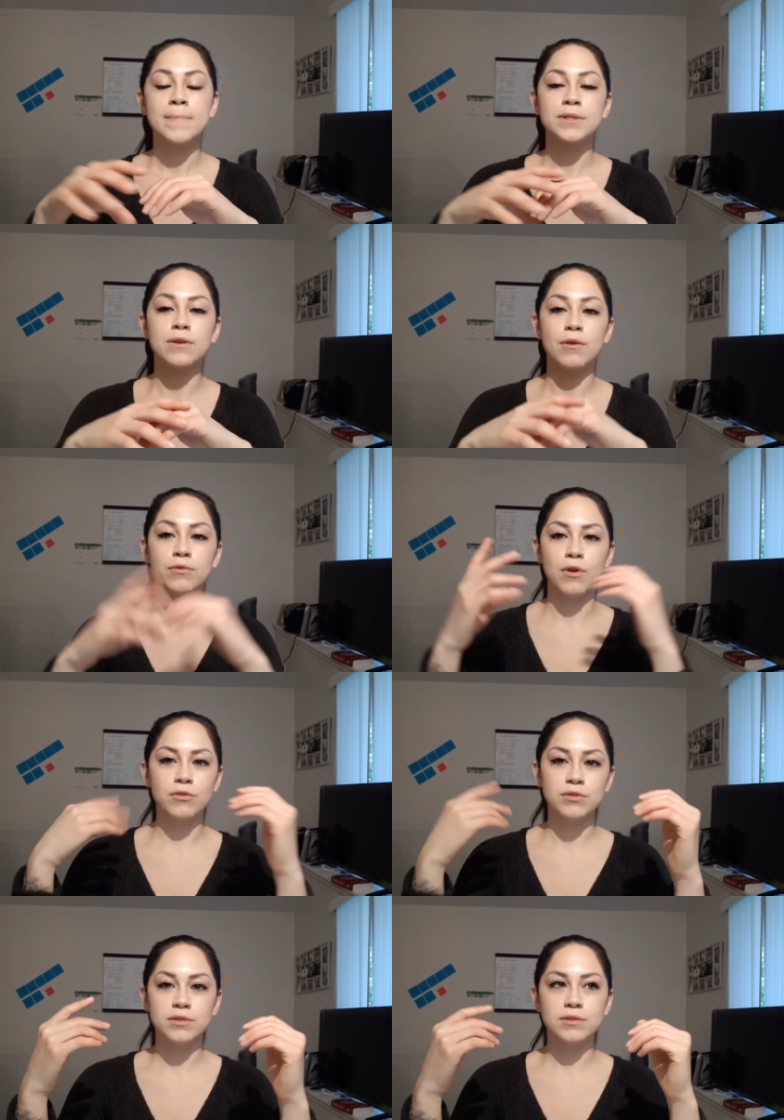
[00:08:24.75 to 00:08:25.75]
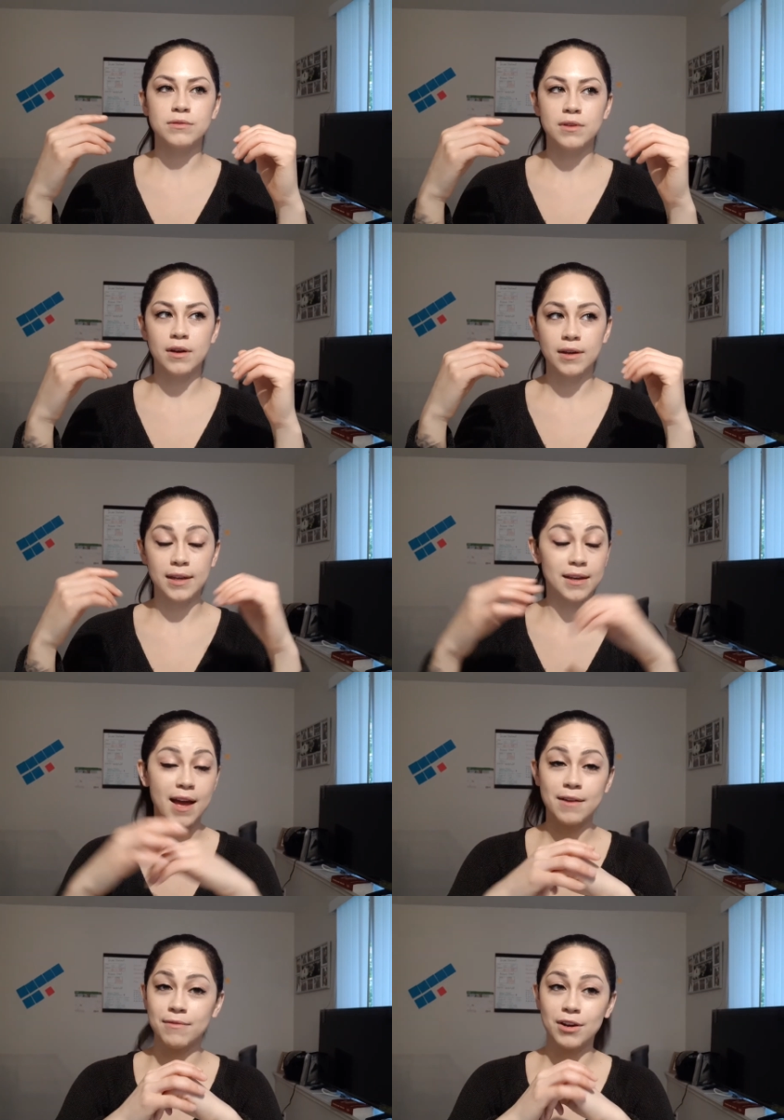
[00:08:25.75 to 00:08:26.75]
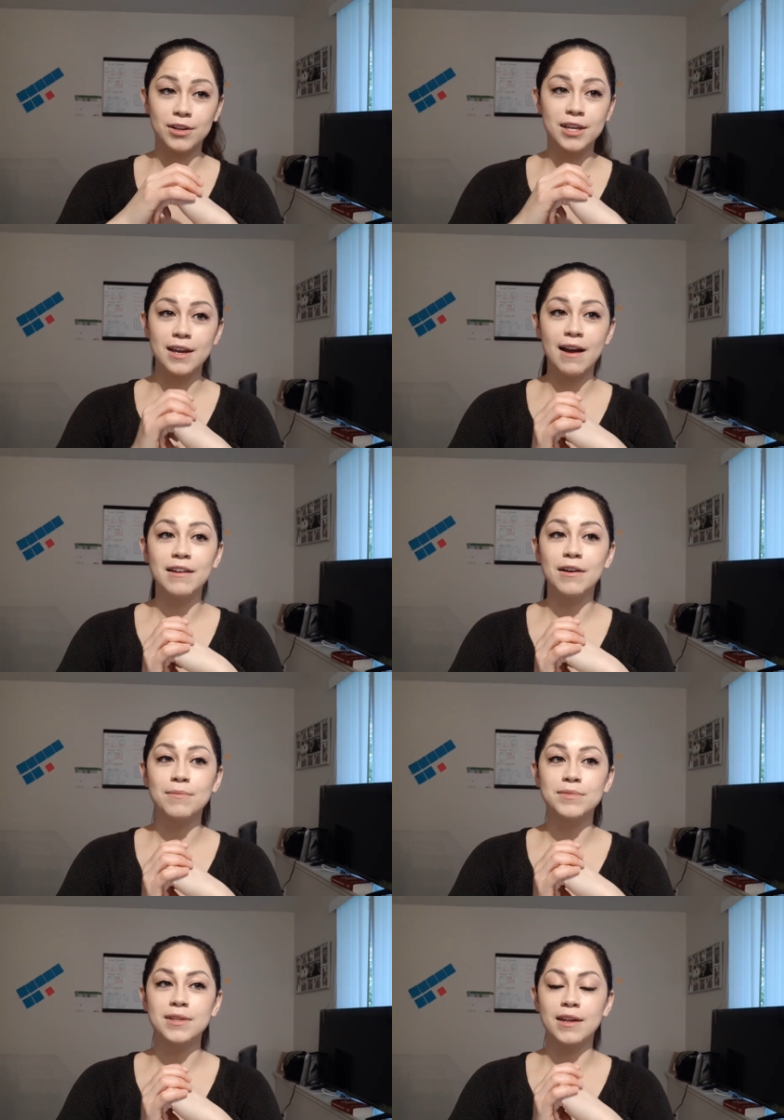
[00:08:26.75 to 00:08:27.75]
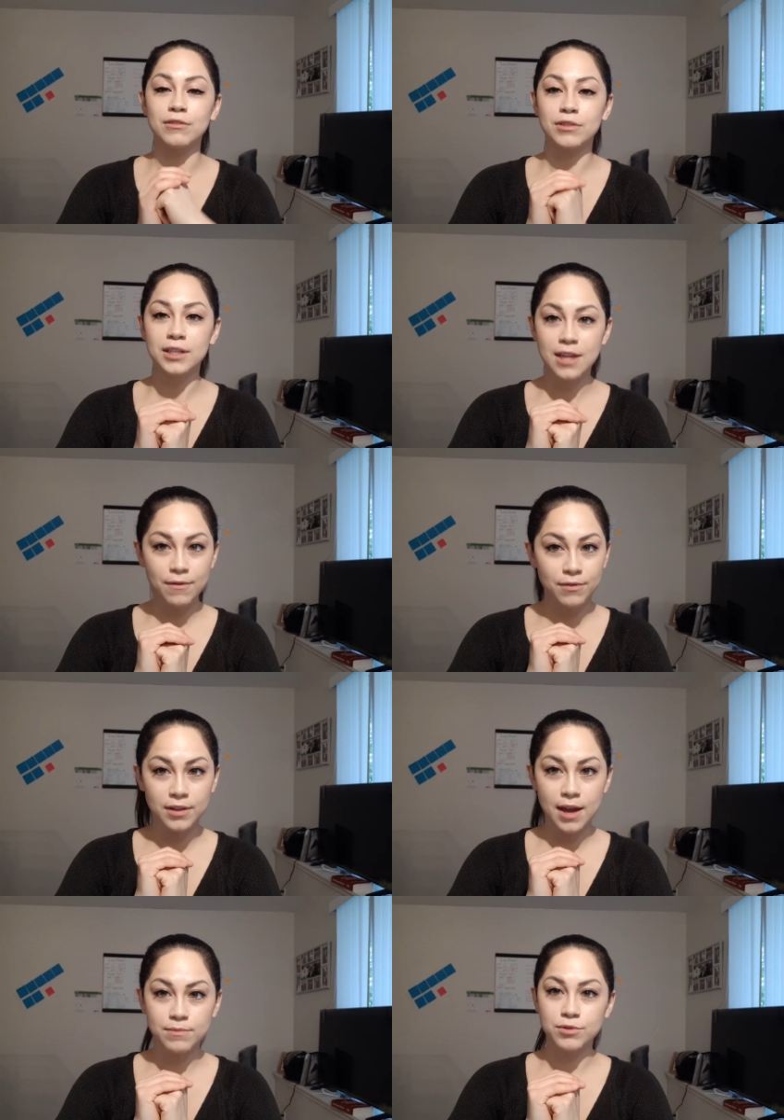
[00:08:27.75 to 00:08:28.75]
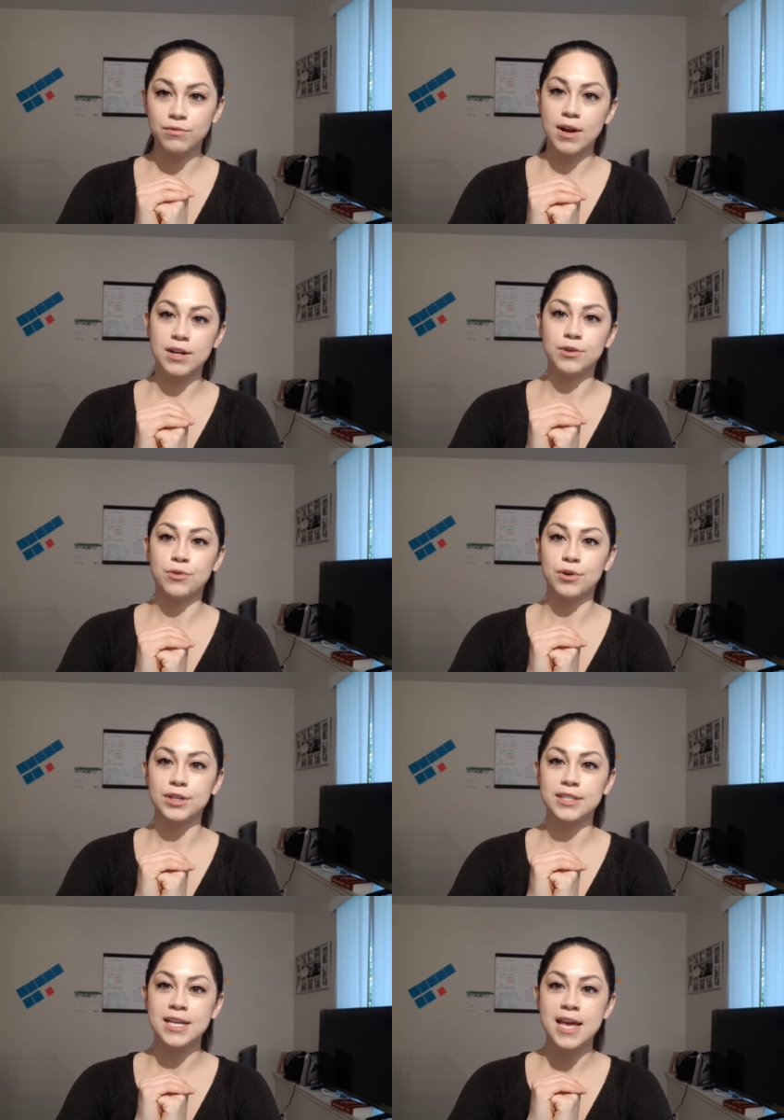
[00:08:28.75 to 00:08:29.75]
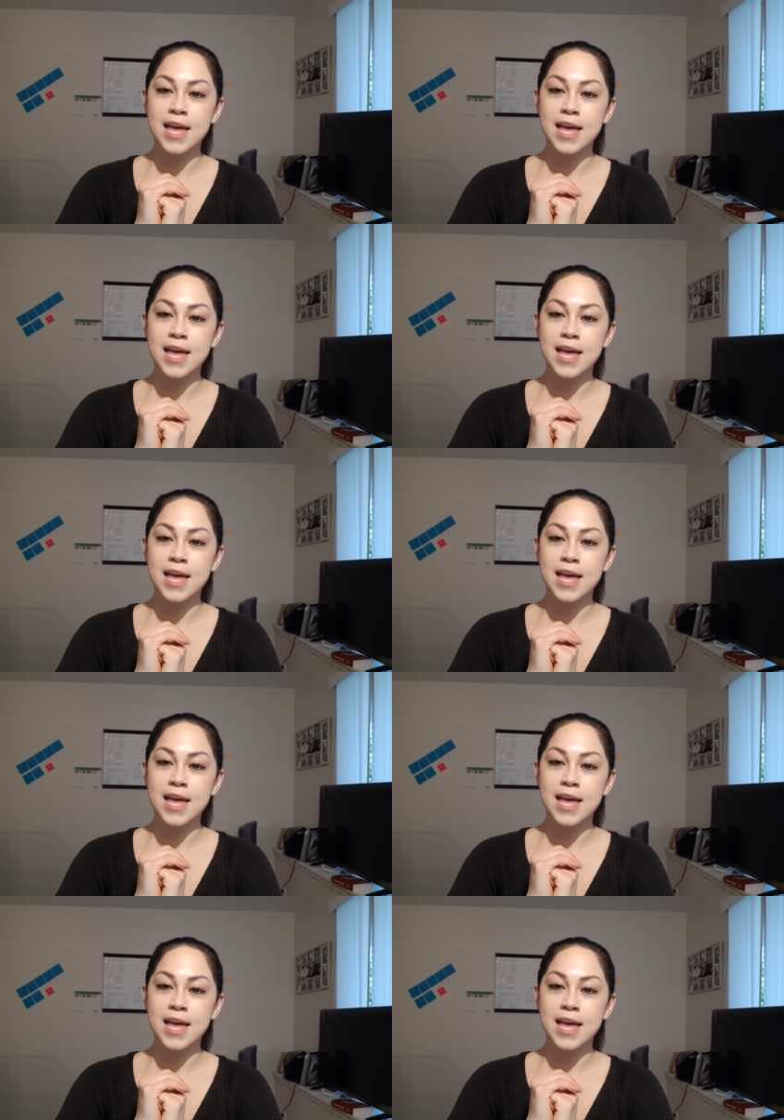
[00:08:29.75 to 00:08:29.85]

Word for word: So those, yeah, very key items, and you'll need that for the M two riding course.